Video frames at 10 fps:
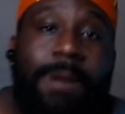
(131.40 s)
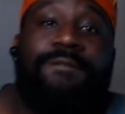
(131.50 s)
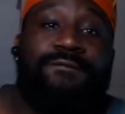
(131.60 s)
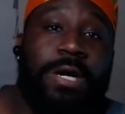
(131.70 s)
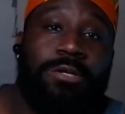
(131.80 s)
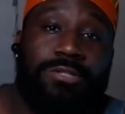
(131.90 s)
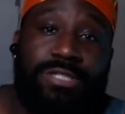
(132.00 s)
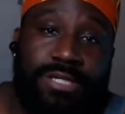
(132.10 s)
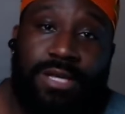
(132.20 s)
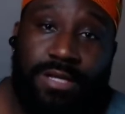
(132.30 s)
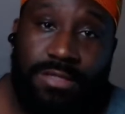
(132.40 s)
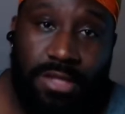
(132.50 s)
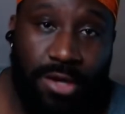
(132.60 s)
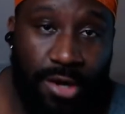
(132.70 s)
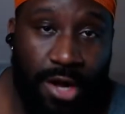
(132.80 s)
First,
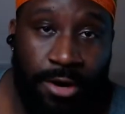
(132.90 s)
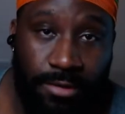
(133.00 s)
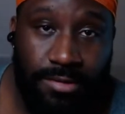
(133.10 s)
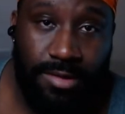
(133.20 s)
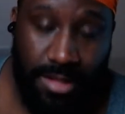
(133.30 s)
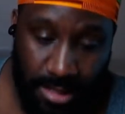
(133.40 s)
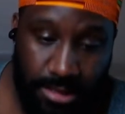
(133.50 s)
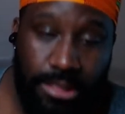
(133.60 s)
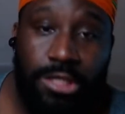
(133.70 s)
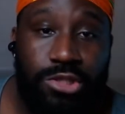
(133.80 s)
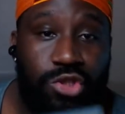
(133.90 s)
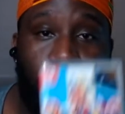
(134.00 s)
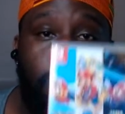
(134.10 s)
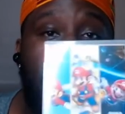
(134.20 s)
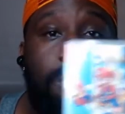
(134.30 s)
you know, Super